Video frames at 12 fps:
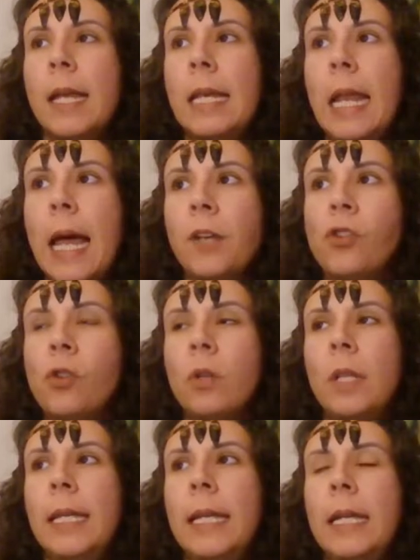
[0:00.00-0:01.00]

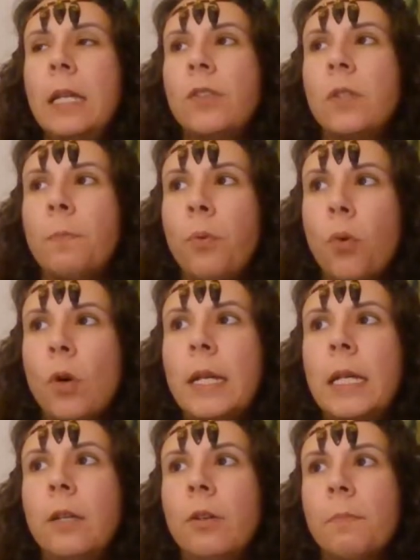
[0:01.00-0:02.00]
naturally
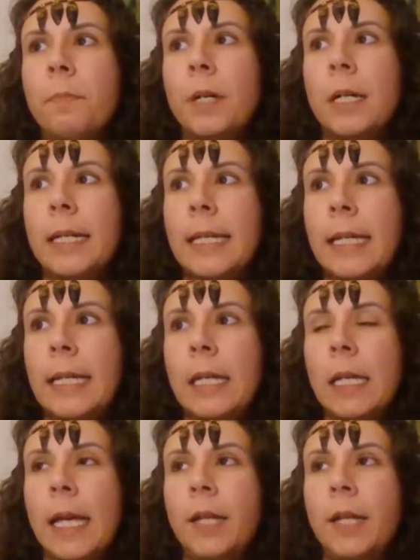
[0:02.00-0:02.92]
supporting your body